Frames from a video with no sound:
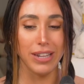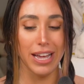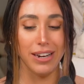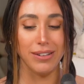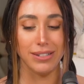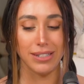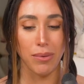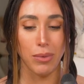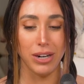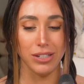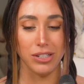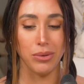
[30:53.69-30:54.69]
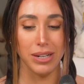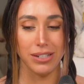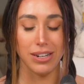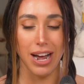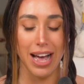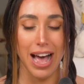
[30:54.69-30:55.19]
that someone is doing
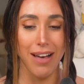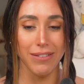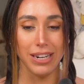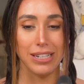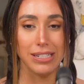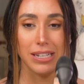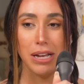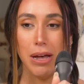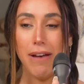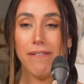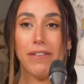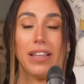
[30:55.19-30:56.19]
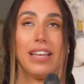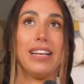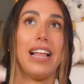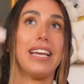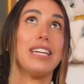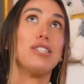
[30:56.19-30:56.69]
to not have it is feeling
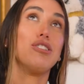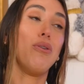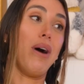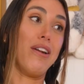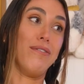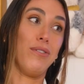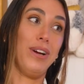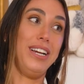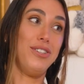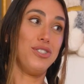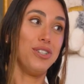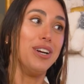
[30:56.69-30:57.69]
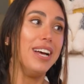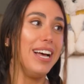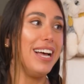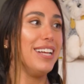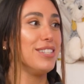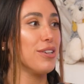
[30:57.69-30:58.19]
like it's so out of reach.
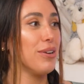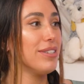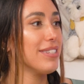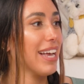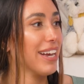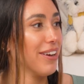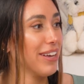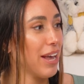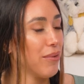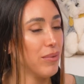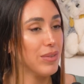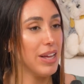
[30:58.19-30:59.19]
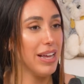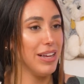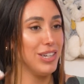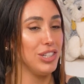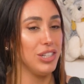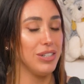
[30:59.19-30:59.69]
And so it's like, okay,
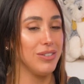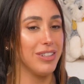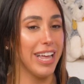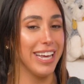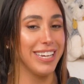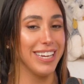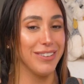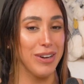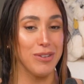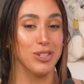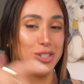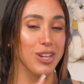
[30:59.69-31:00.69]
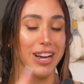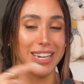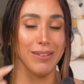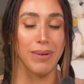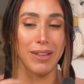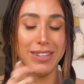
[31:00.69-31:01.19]
like I was just
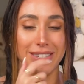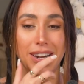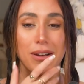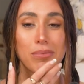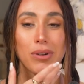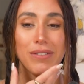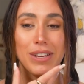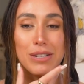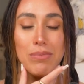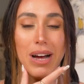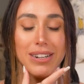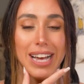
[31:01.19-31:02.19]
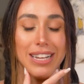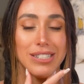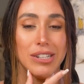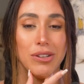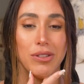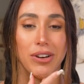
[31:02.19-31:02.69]
talking about this on a previous podcast
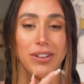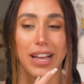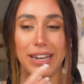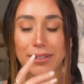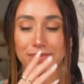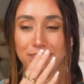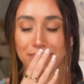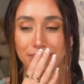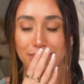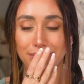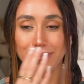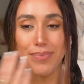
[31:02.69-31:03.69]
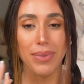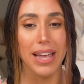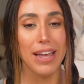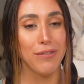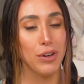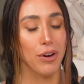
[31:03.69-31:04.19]
too. They're like,
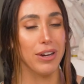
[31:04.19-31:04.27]
if you're